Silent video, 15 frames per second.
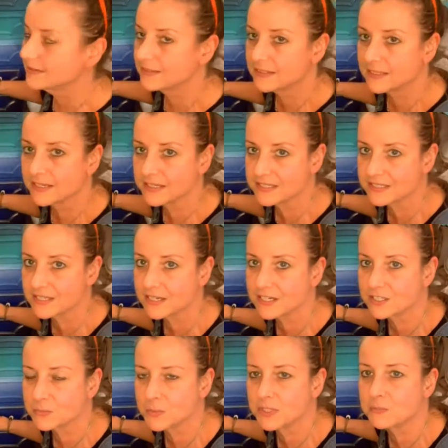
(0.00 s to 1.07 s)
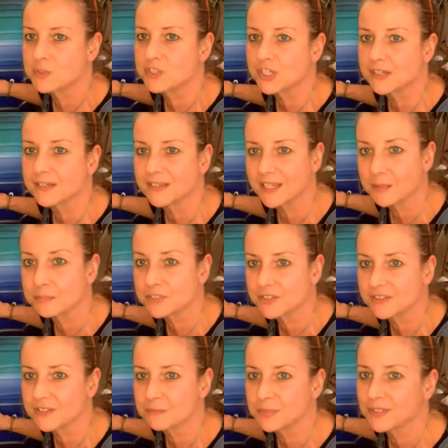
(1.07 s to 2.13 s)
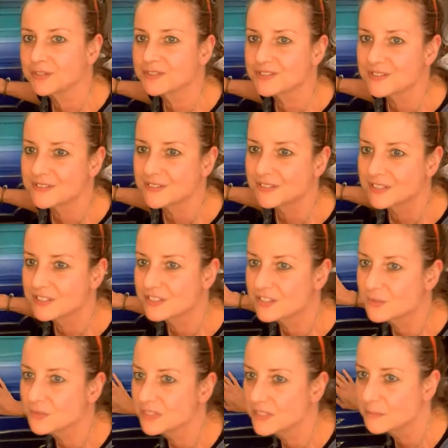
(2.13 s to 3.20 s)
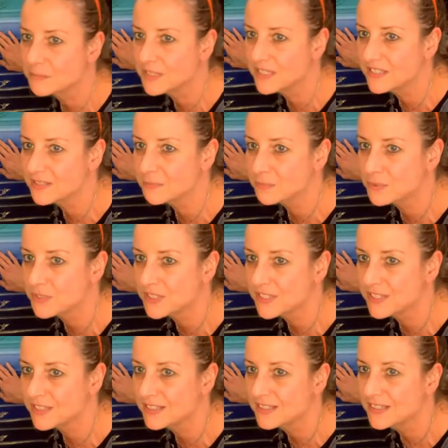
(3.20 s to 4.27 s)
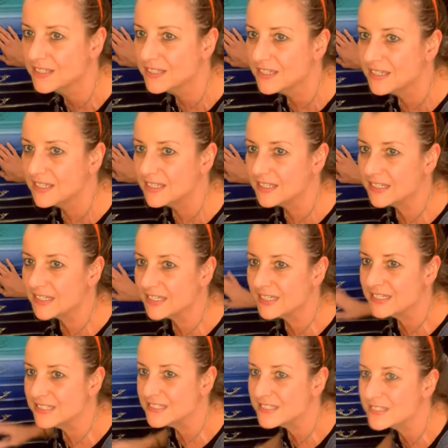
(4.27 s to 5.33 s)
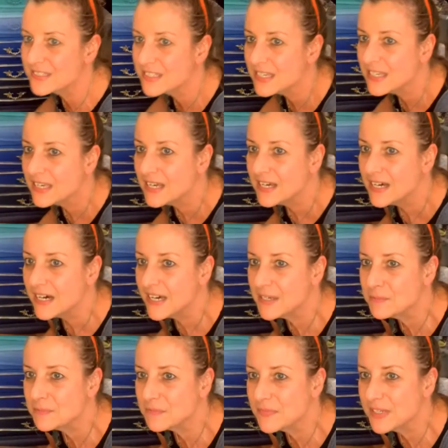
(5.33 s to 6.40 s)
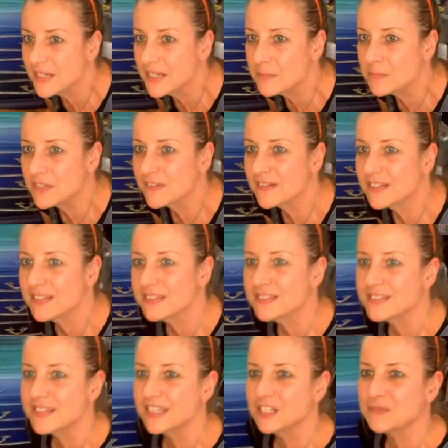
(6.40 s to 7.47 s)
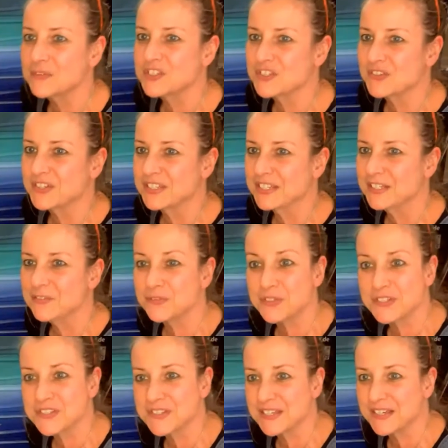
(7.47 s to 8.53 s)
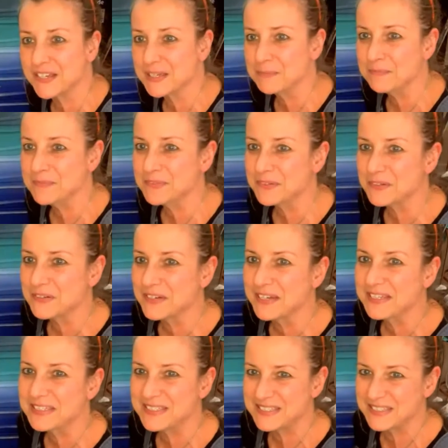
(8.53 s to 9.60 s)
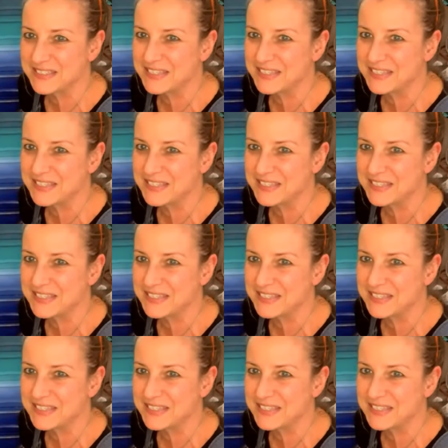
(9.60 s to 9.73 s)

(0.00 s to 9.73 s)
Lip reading: and the nice hardware, which I kept on it because I think that suited the piece pretty nice. Hi, Marilyn. Thank you for joining. First time. All right.